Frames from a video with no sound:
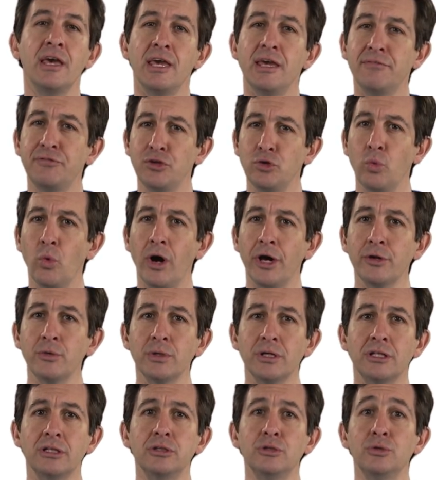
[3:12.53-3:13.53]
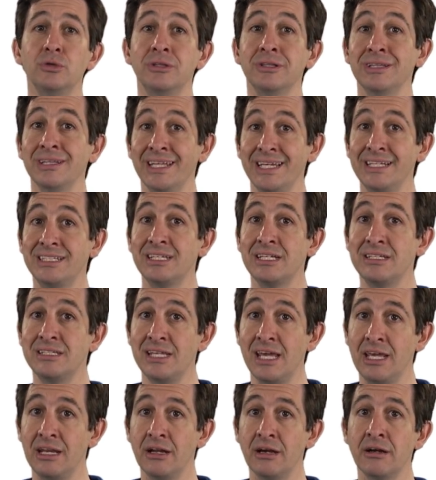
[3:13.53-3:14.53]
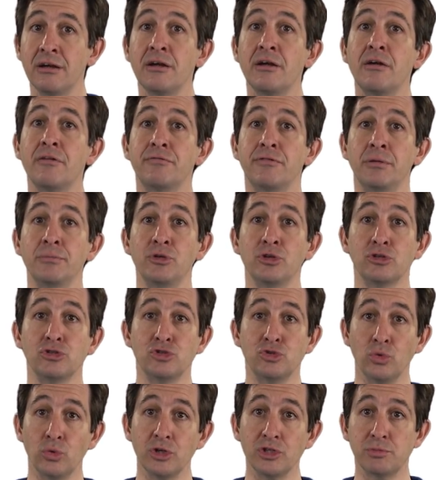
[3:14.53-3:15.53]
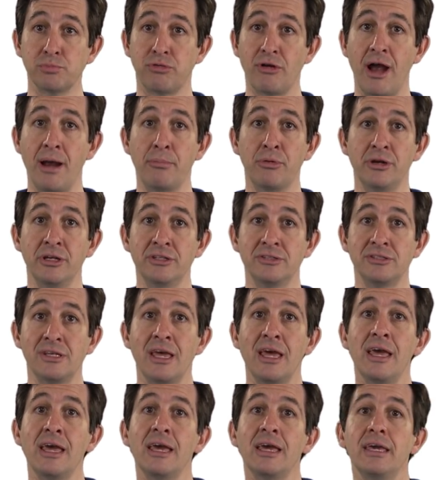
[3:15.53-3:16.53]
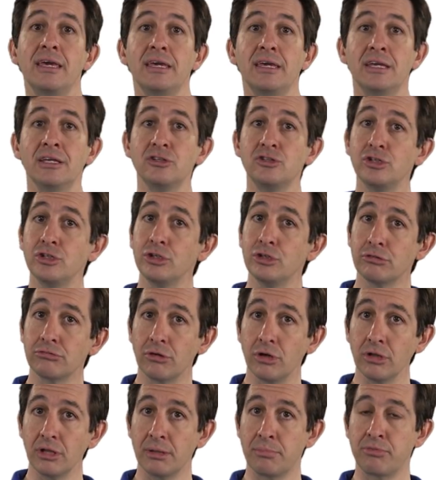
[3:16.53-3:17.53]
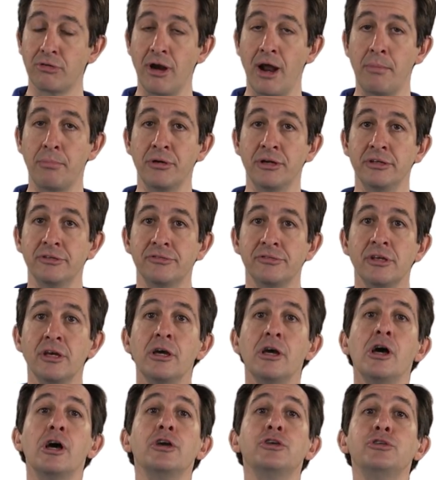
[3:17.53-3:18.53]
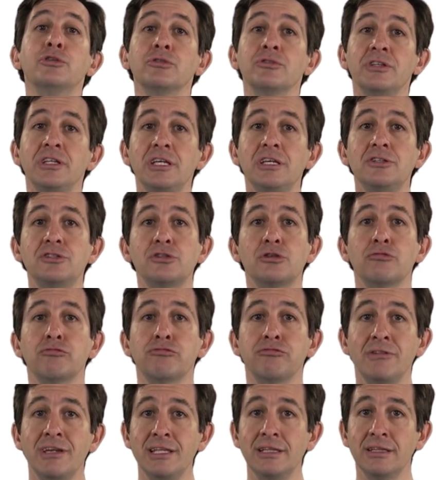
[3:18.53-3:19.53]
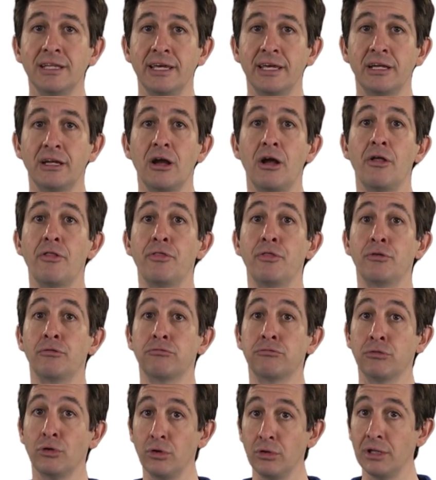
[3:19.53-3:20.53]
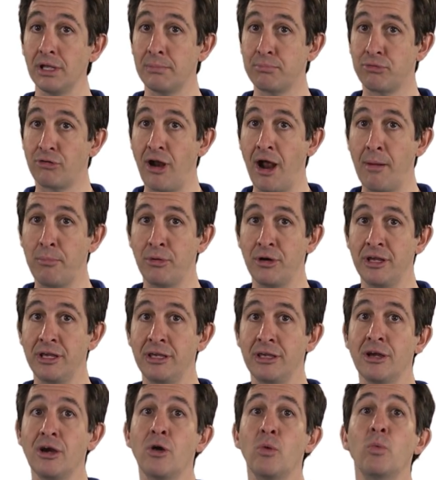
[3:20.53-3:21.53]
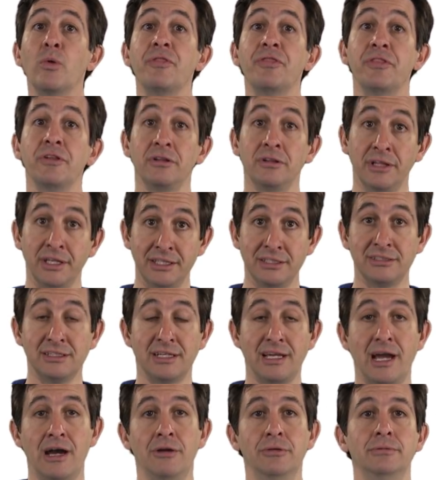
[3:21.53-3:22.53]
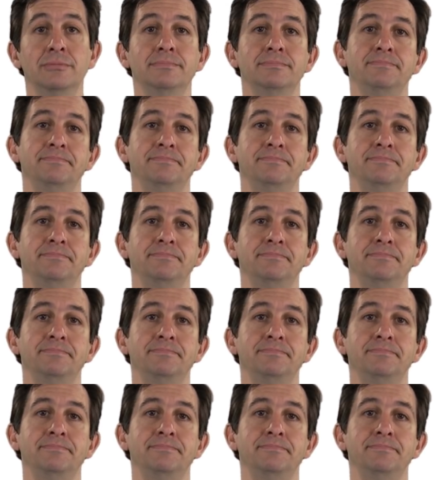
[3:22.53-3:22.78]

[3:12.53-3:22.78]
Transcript: If you want to include linked data from your source properties into your rollup properties, you'll need to relink the rollup property with the linked account.